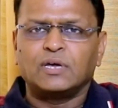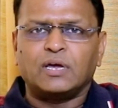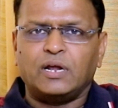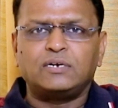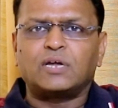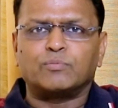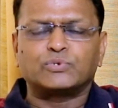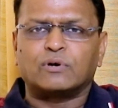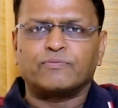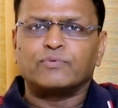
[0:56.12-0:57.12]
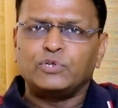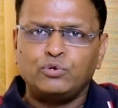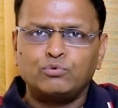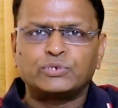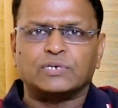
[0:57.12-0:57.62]
in terms of
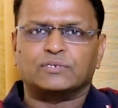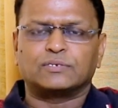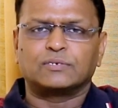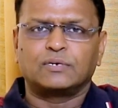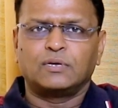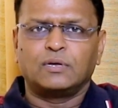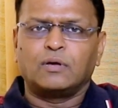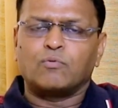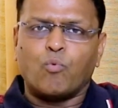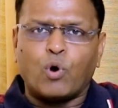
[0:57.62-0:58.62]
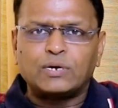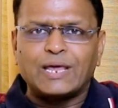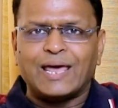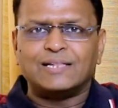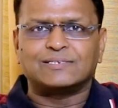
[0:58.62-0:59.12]
uses.
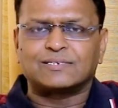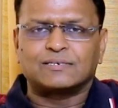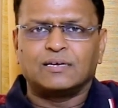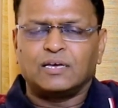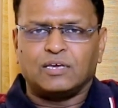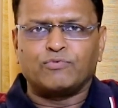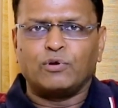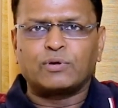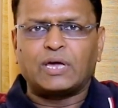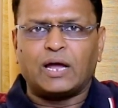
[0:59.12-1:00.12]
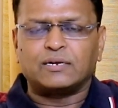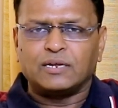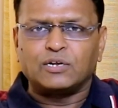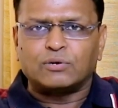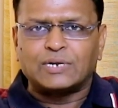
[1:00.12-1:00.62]
What else? If you look at
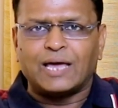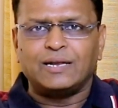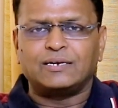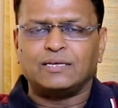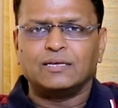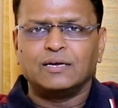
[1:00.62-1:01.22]
in totality,